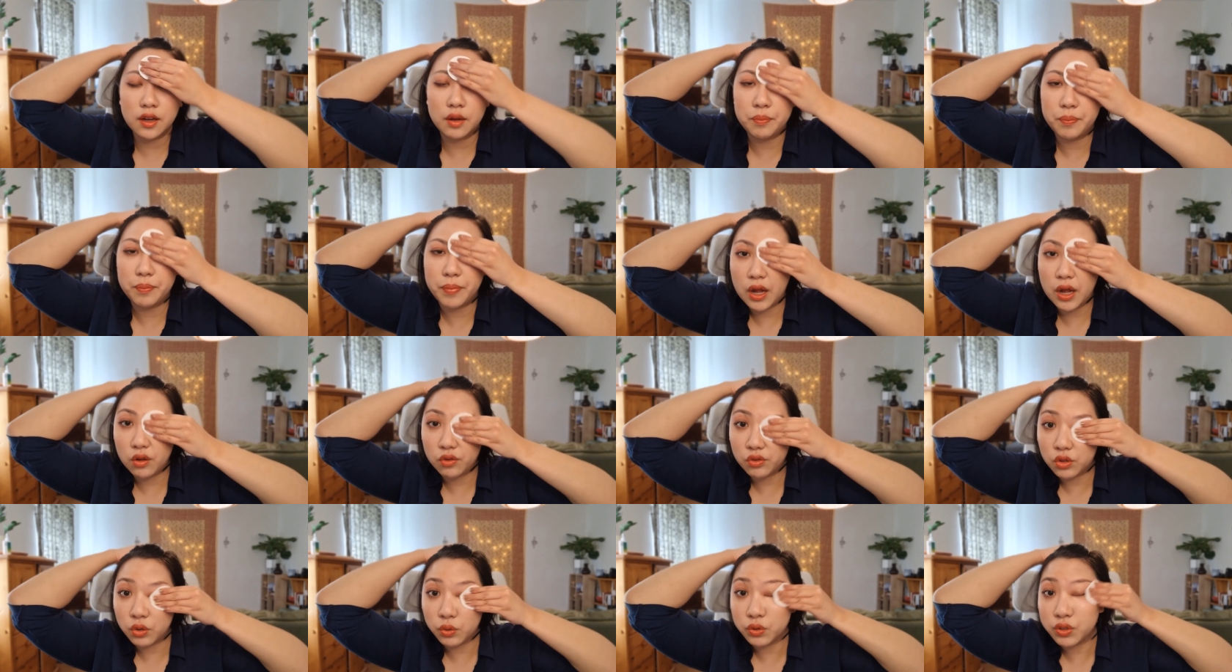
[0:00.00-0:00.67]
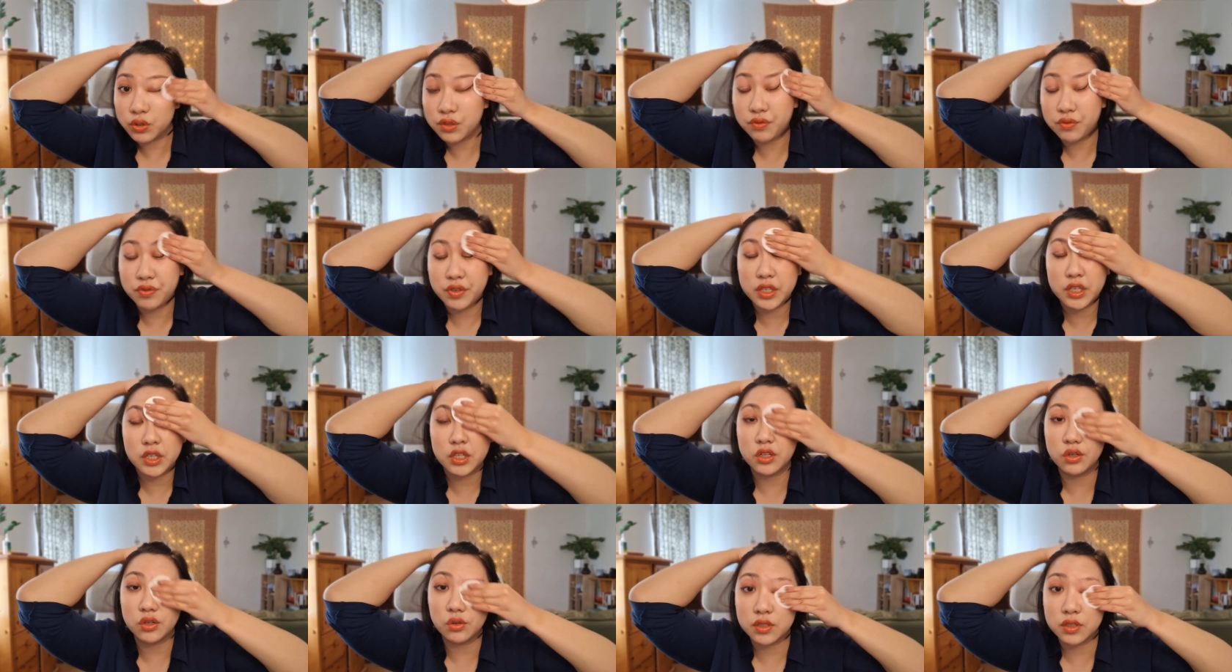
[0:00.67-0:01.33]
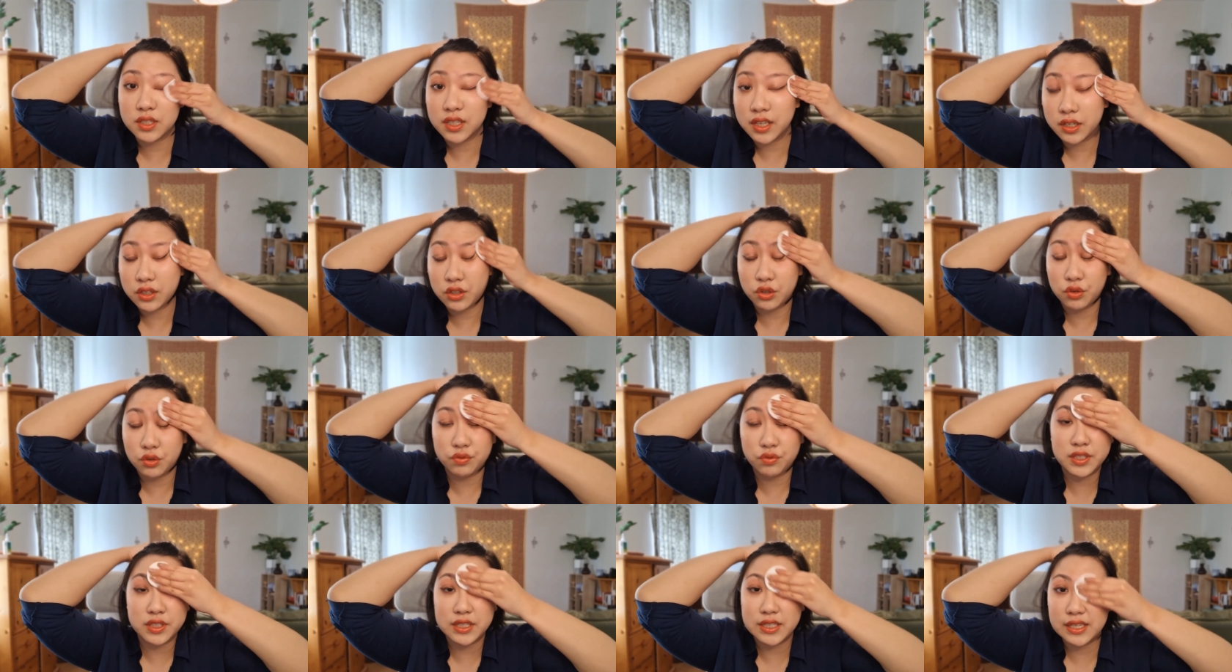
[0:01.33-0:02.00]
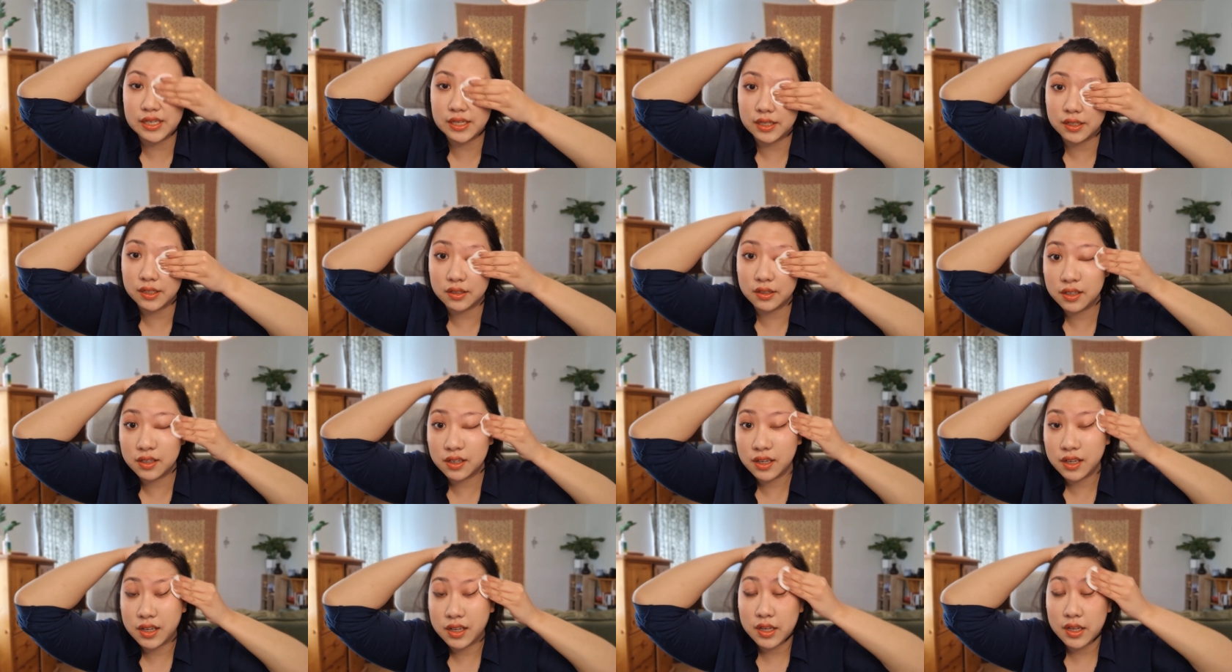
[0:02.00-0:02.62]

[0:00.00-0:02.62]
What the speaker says: about those videos that you've seen